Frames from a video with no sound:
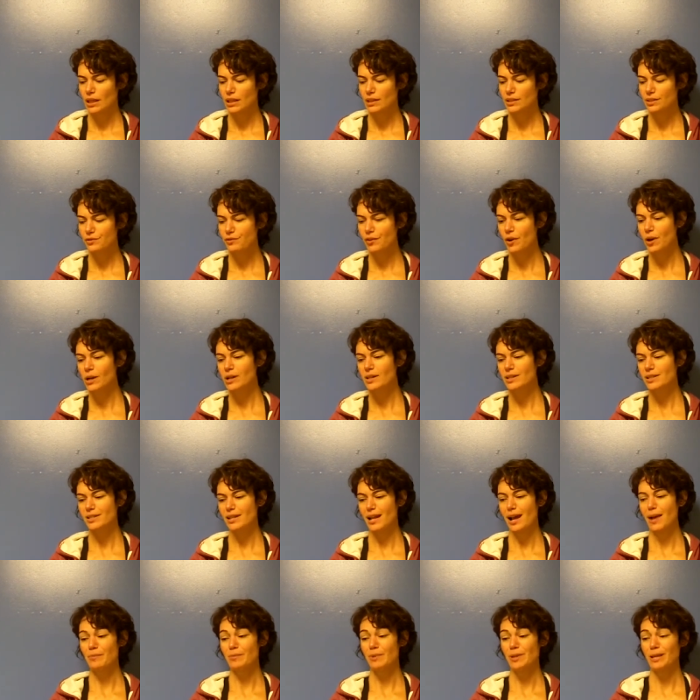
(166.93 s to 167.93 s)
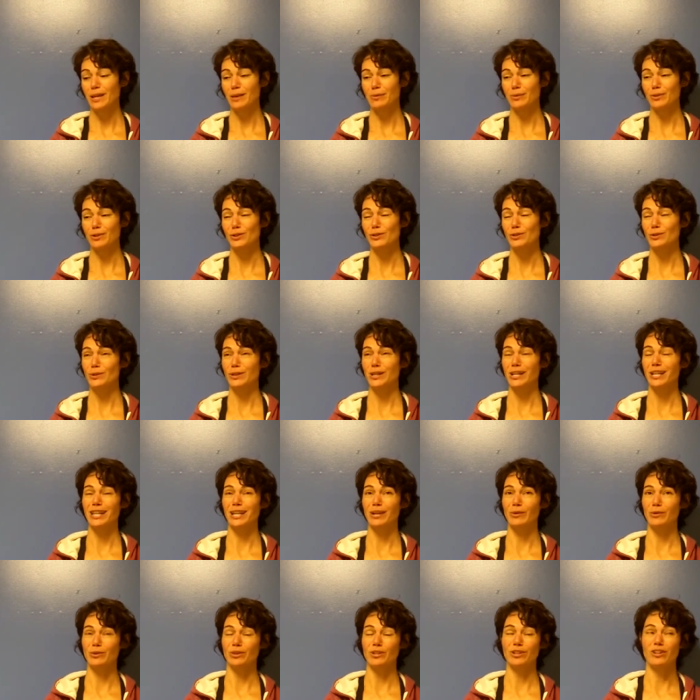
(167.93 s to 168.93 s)
As far as not being able to do
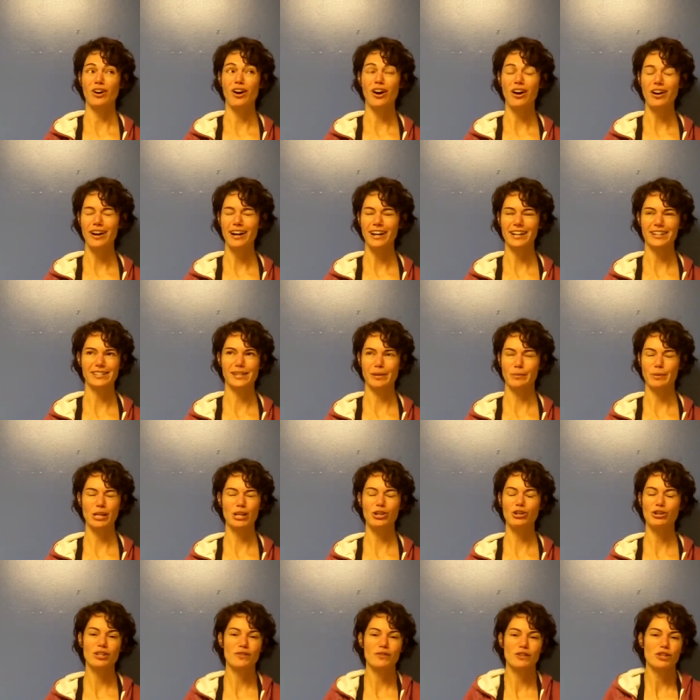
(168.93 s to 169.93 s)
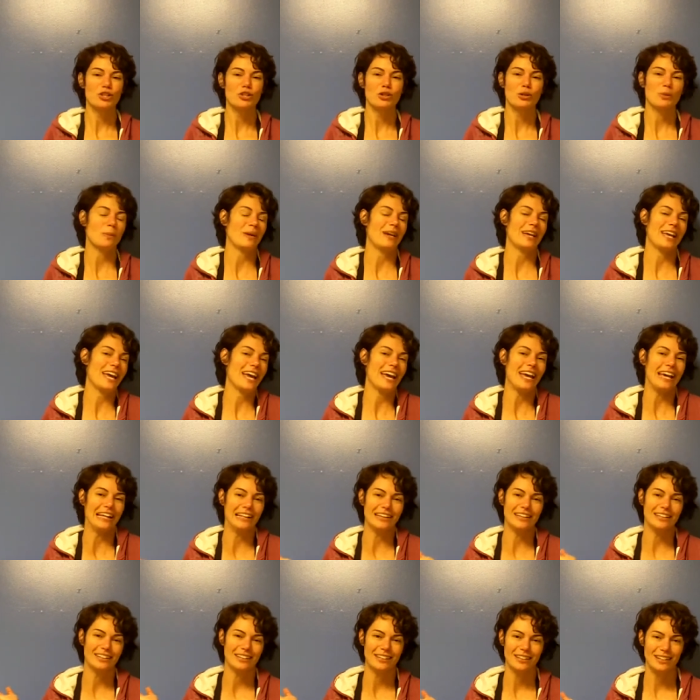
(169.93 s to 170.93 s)
anything with the car accident, I couldn't even turn my
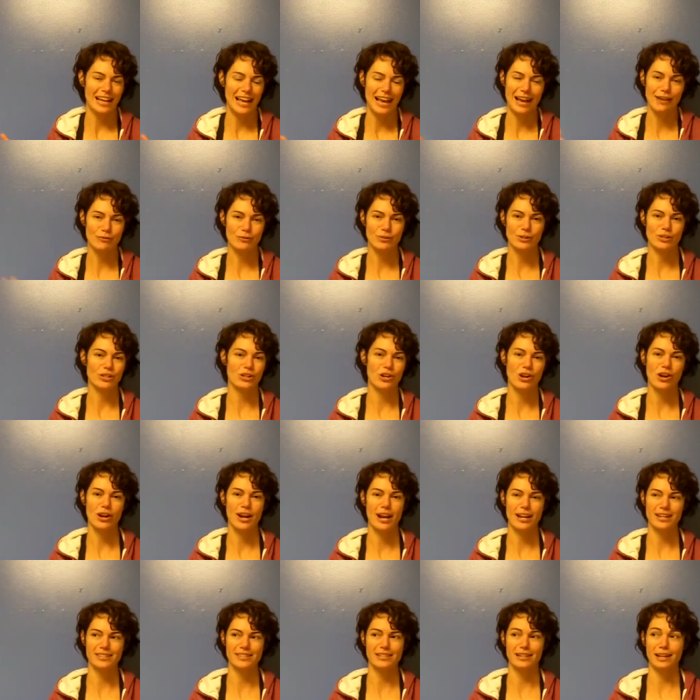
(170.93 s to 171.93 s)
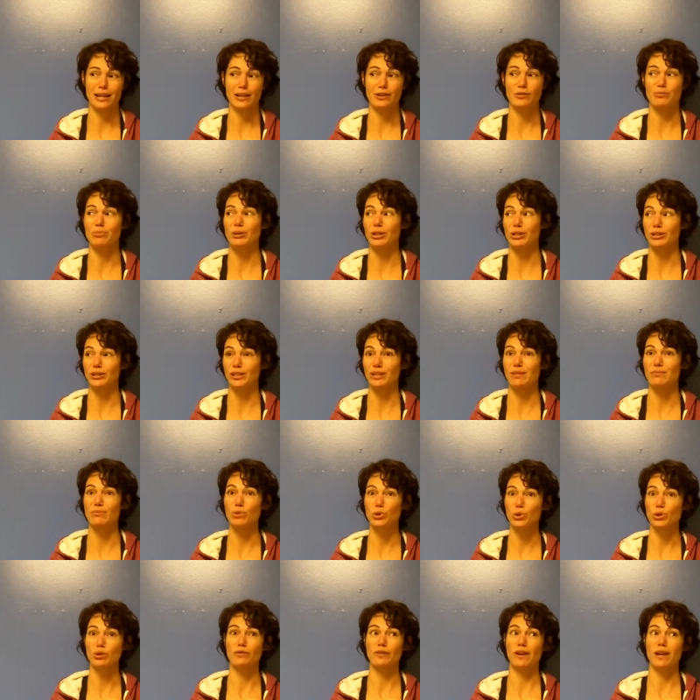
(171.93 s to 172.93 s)
head after the car accident. I could barely
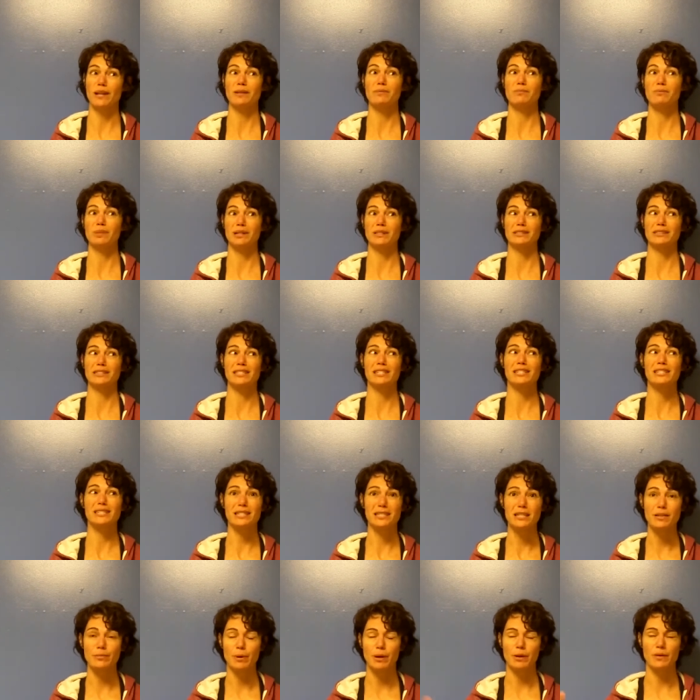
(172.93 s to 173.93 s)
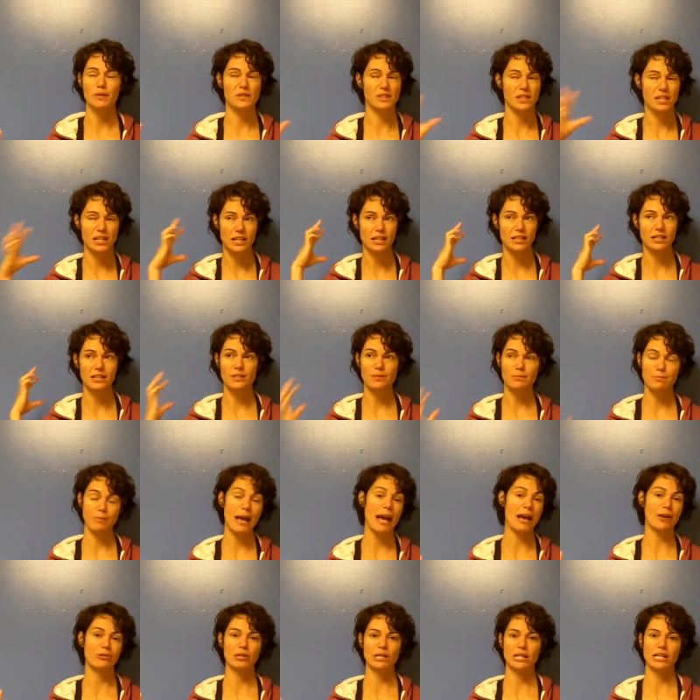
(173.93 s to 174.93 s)
move, I could barely sleep, I was getting these
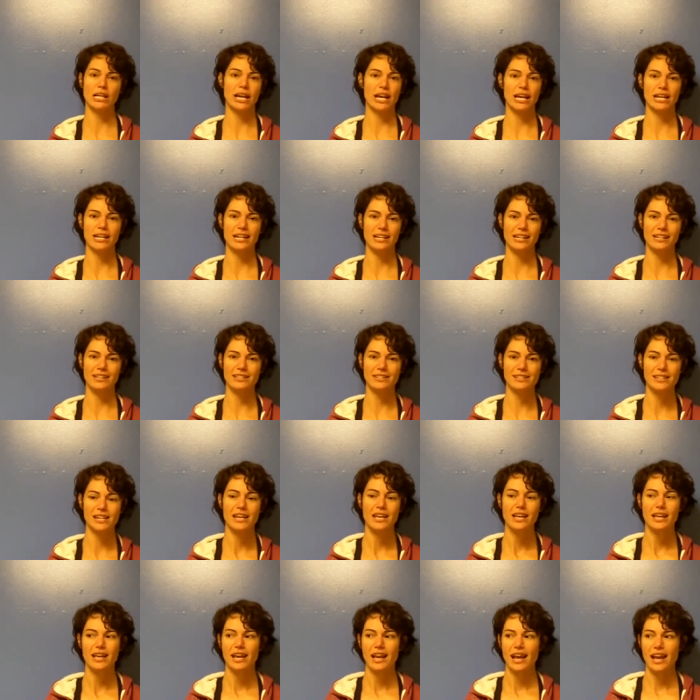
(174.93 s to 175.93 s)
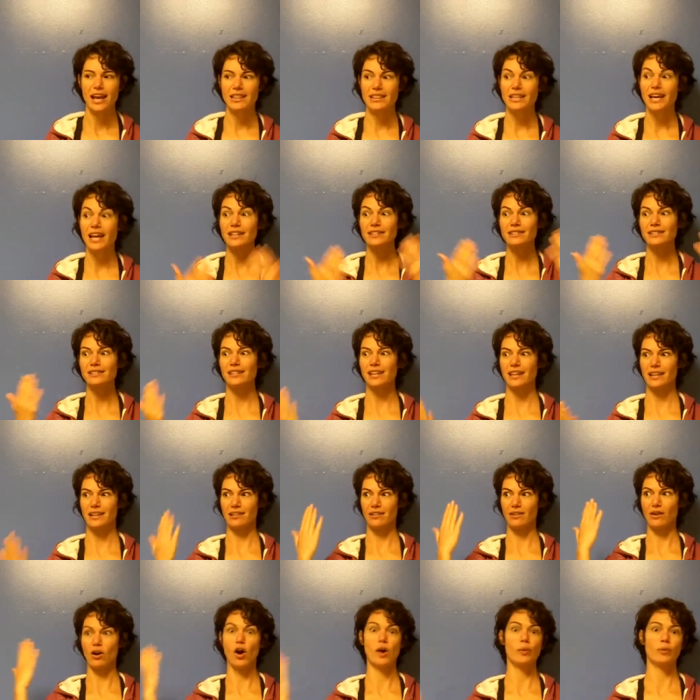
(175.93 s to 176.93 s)
pounding headaches, and that's
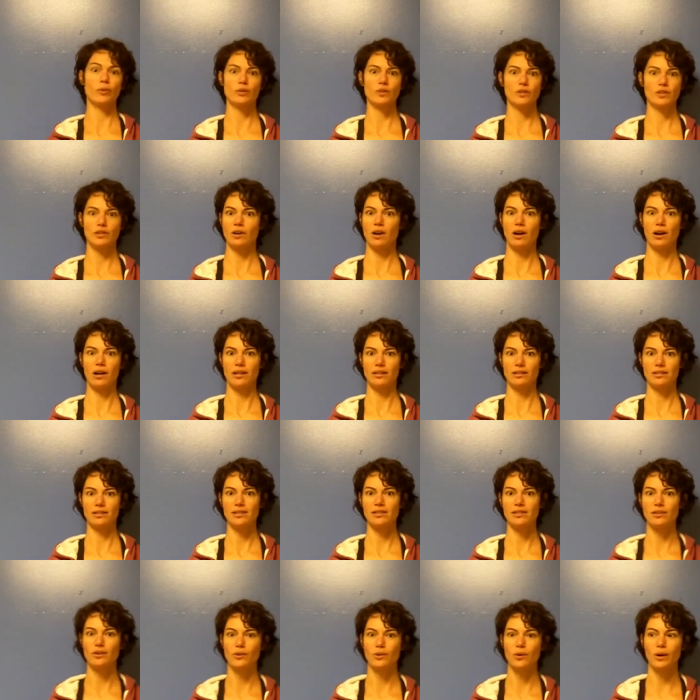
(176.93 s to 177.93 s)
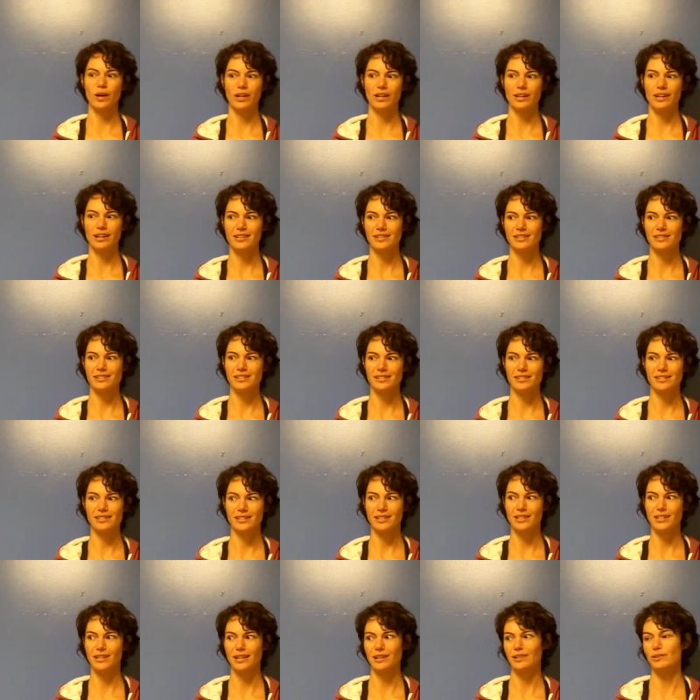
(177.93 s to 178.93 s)
like almost gone. So it's just
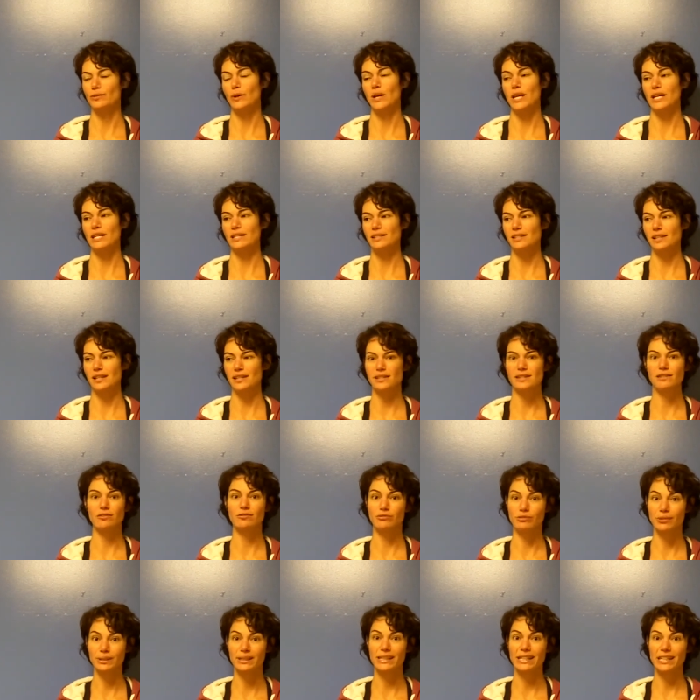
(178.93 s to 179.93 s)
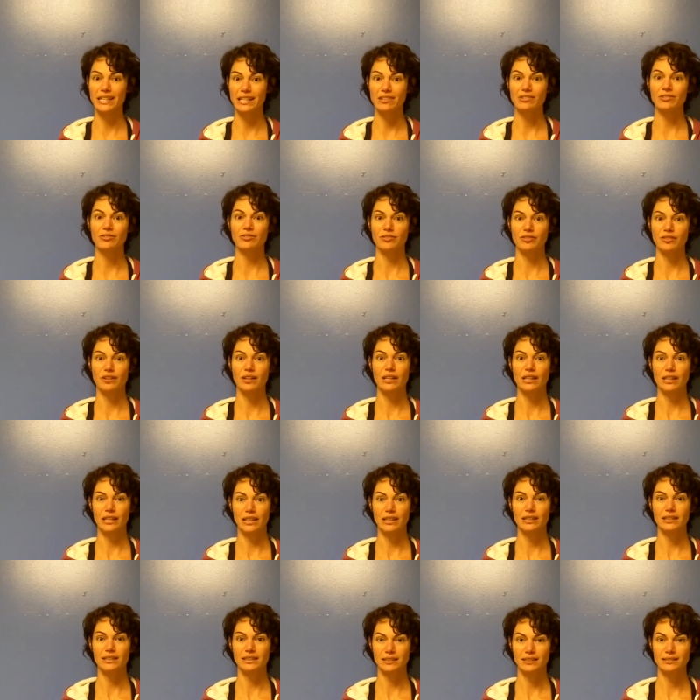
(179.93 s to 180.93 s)
a great sense of relief, I
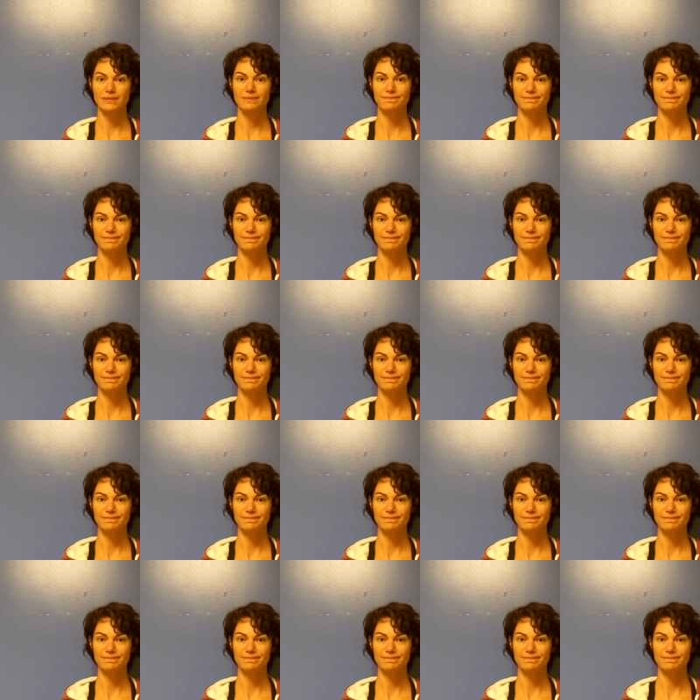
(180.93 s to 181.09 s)
think.